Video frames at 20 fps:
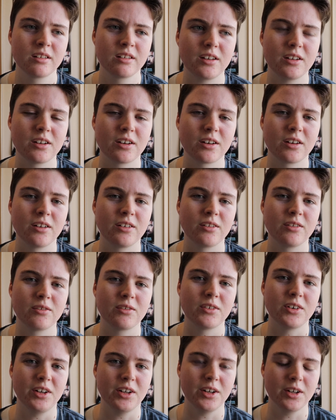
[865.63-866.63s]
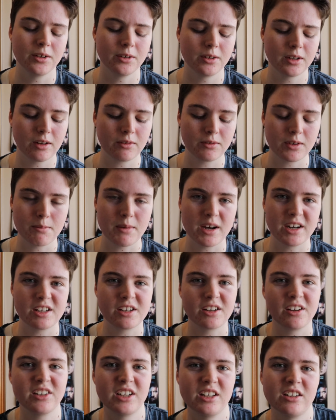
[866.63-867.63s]
you don't want to have your
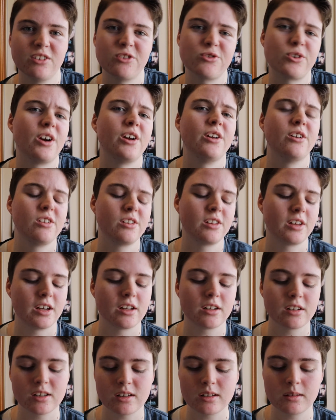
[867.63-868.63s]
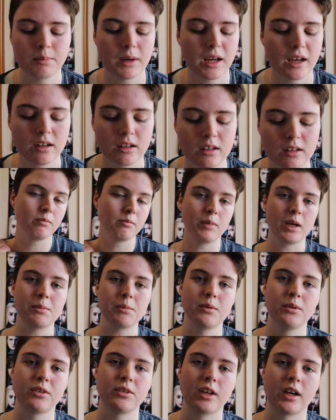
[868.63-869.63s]
money go down the drain like that. That's bad.
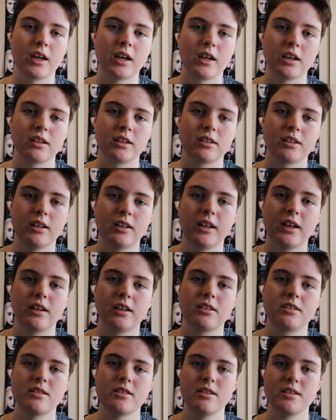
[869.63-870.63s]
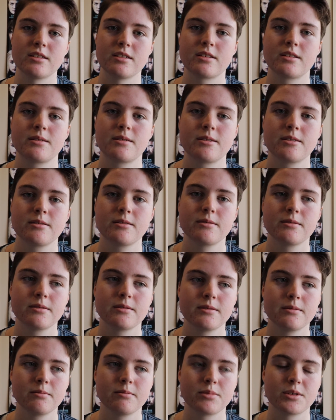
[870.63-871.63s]
People say to let this
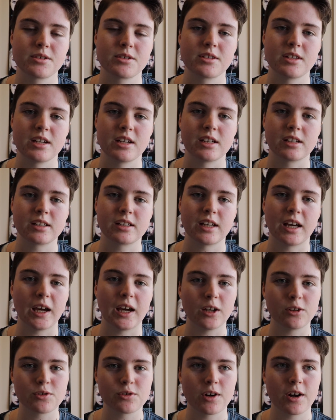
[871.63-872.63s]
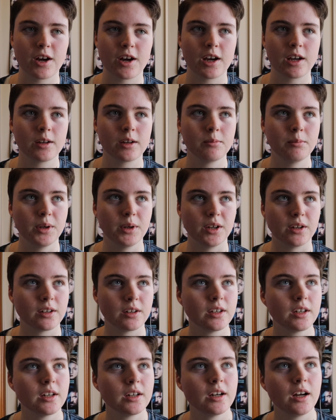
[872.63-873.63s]
prosthetic air dry, but
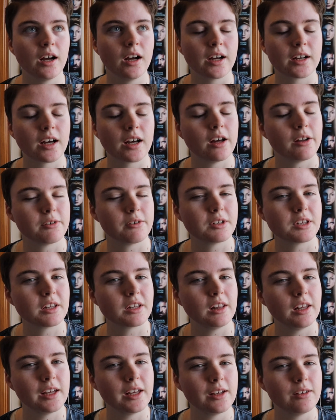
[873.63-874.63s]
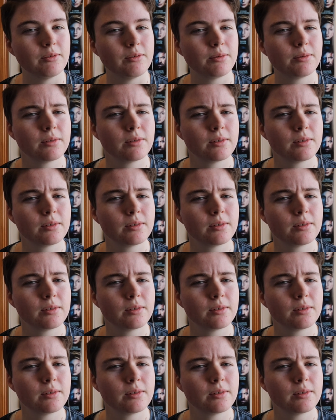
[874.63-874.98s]
I can't really leave